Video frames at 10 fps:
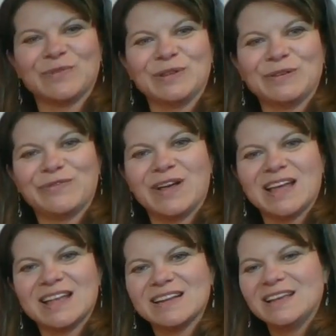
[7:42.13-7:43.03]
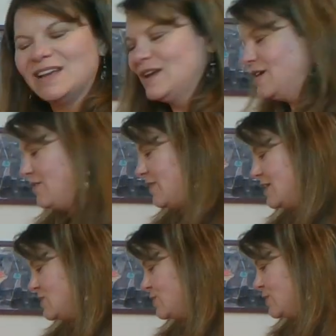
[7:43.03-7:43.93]
really fun
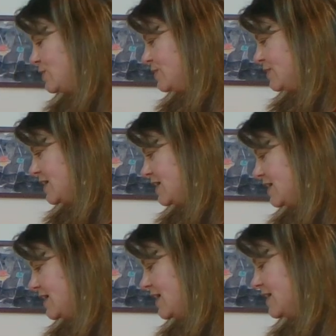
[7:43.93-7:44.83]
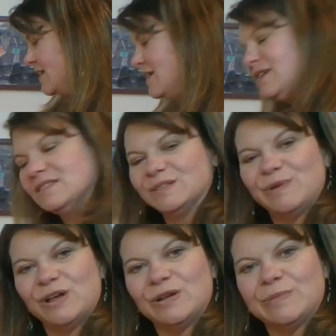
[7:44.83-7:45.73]
tool. And again,
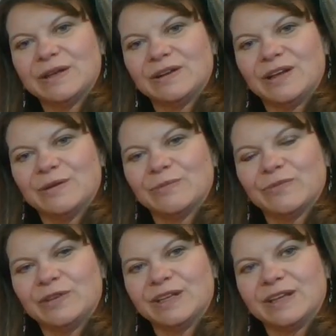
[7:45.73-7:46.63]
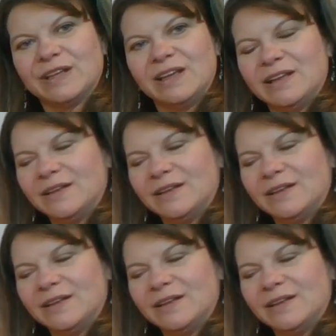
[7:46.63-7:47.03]
small, but really